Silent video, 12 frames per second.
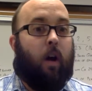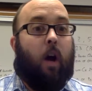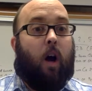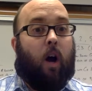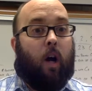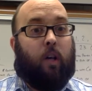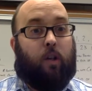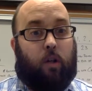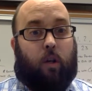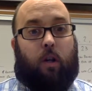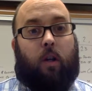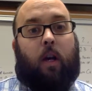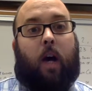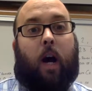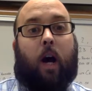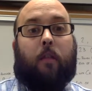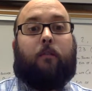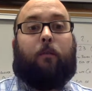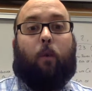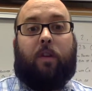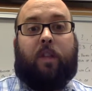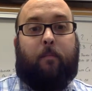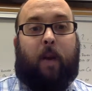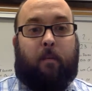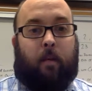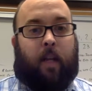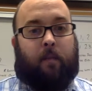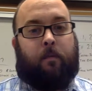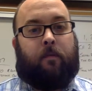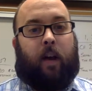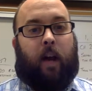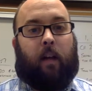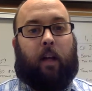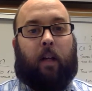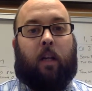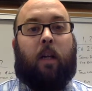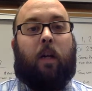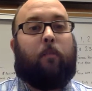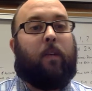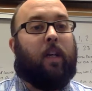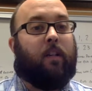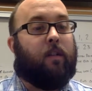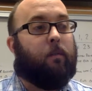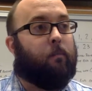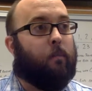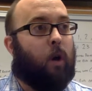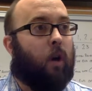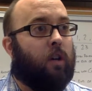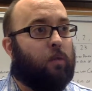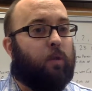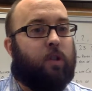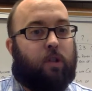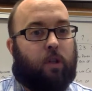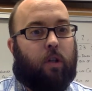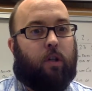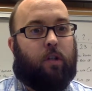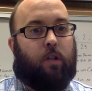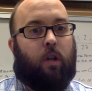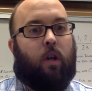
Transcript: All right, good. The 4th Amendment has been violated because the cars were searched